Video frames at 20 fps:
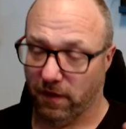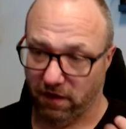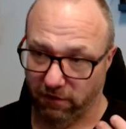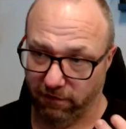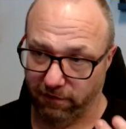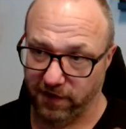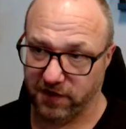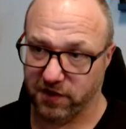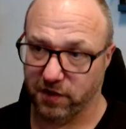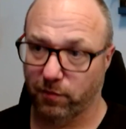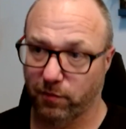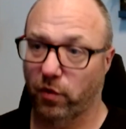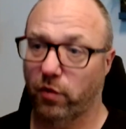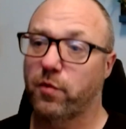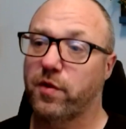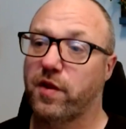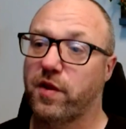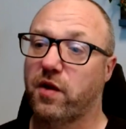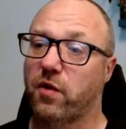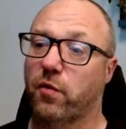visible
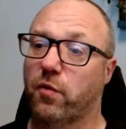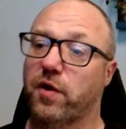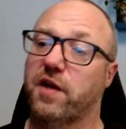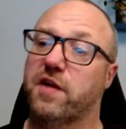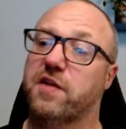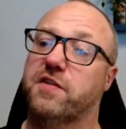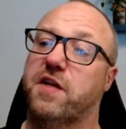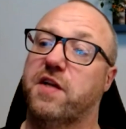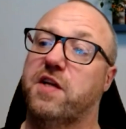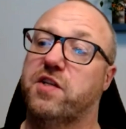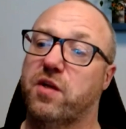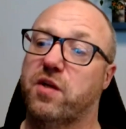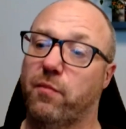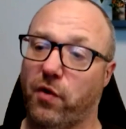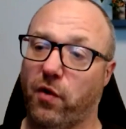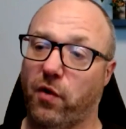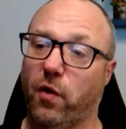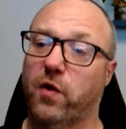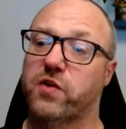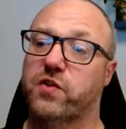within the organization,
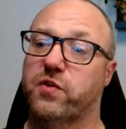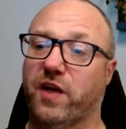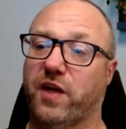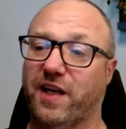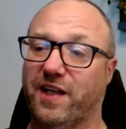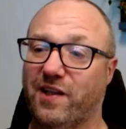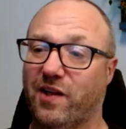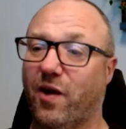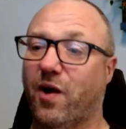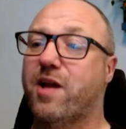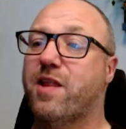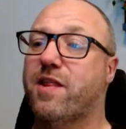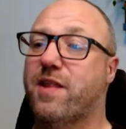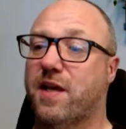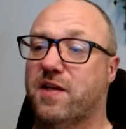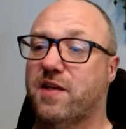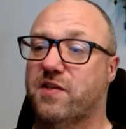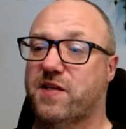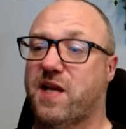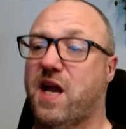but also can lock
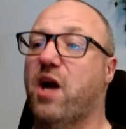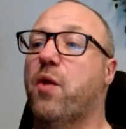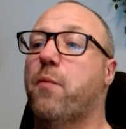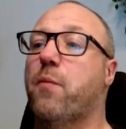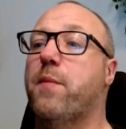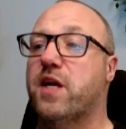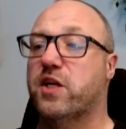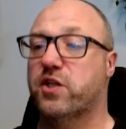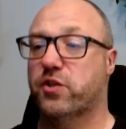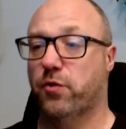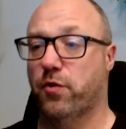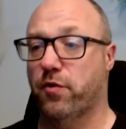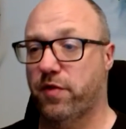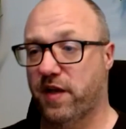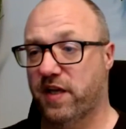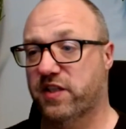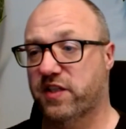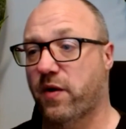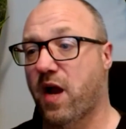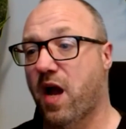things down and make sure
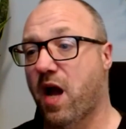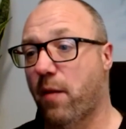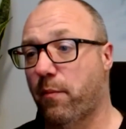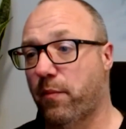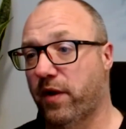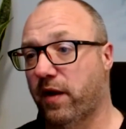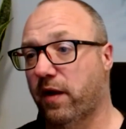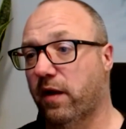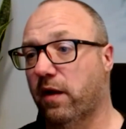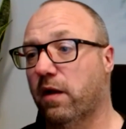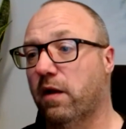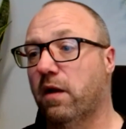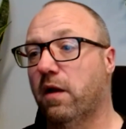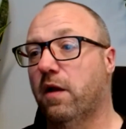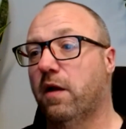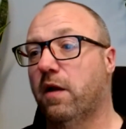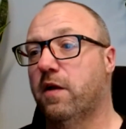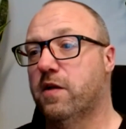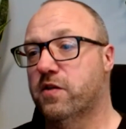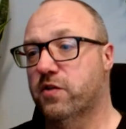things are happening.
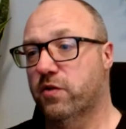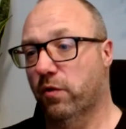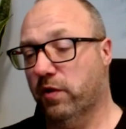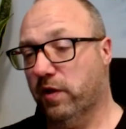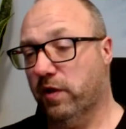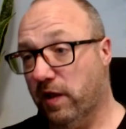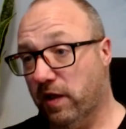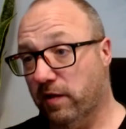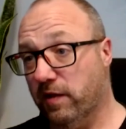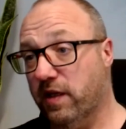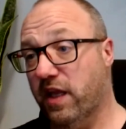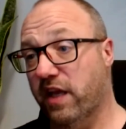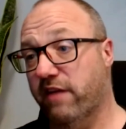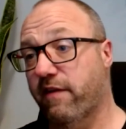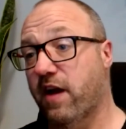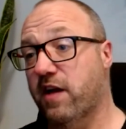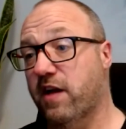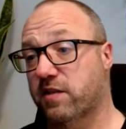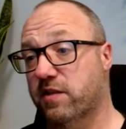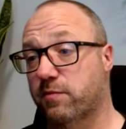So clearly they've
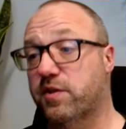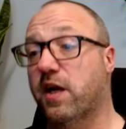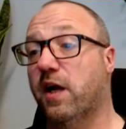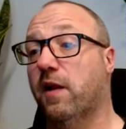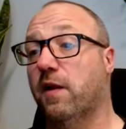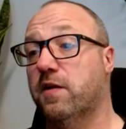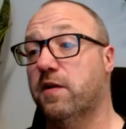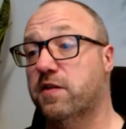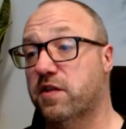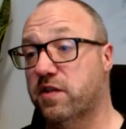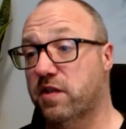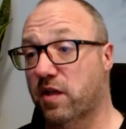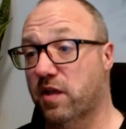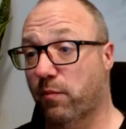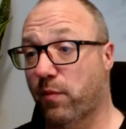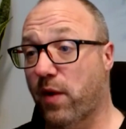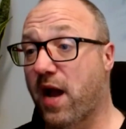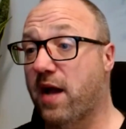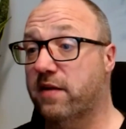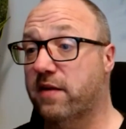had some challenges in the
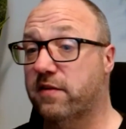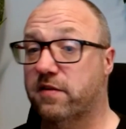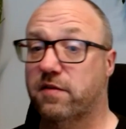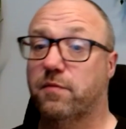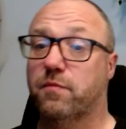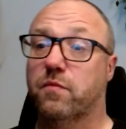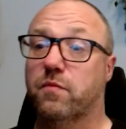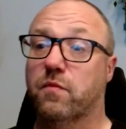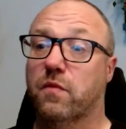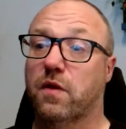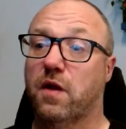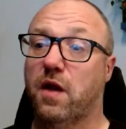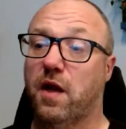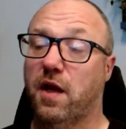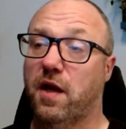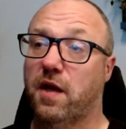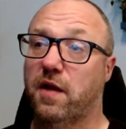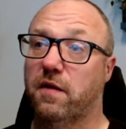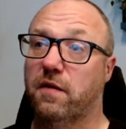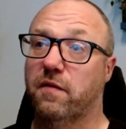past,
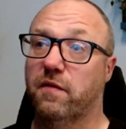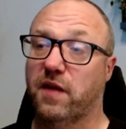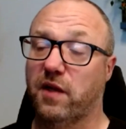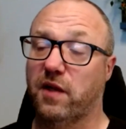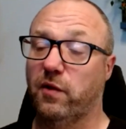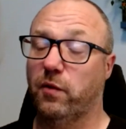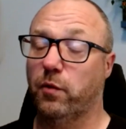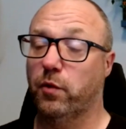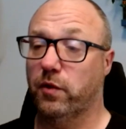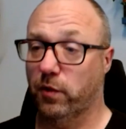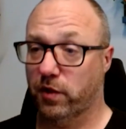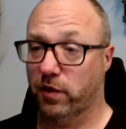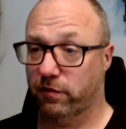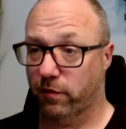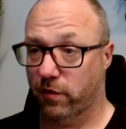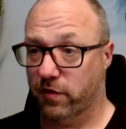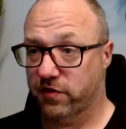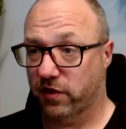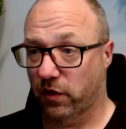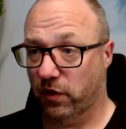and they looked
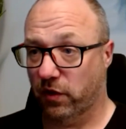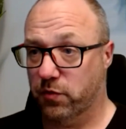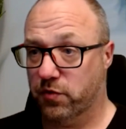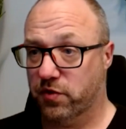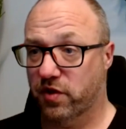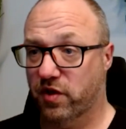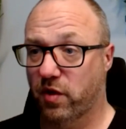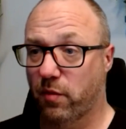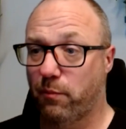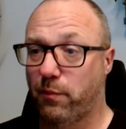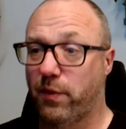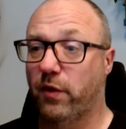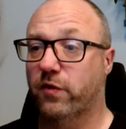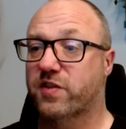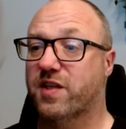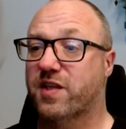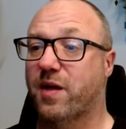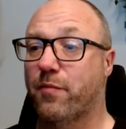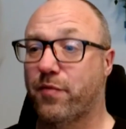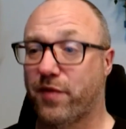for a solution to build
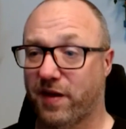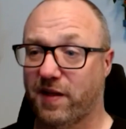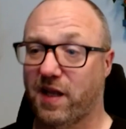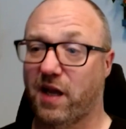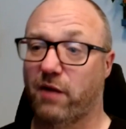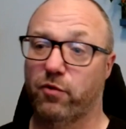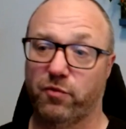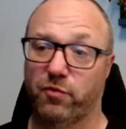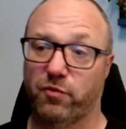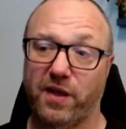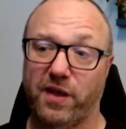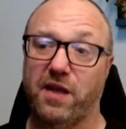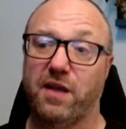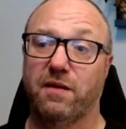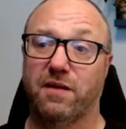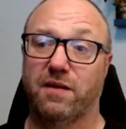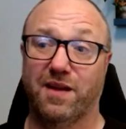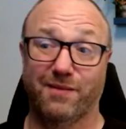something that would be